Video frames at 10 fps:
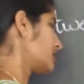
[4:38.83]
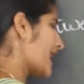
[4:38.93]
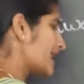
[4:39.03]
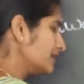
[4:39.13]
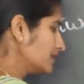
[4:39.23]

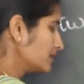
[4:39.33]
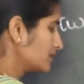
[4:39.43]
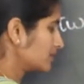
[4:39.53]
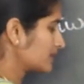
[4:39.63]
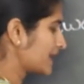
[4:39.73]

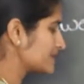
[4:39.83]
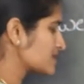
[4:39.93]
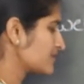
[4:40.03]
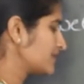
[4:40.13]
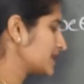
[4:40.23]
and gets
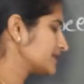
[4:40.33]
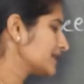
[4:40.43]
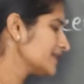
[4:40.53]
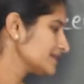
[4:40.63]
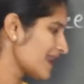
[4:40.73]
reflected
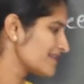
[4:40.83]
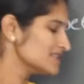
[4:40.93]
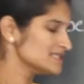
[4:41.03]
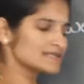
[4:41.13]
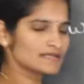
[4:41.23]
and
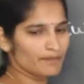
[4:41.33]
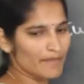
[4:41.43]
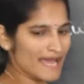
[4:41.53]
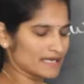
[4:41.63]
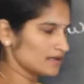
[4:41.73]
travels
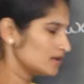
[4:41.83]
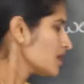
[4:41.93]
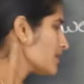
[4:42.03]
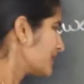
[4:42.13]
parallel.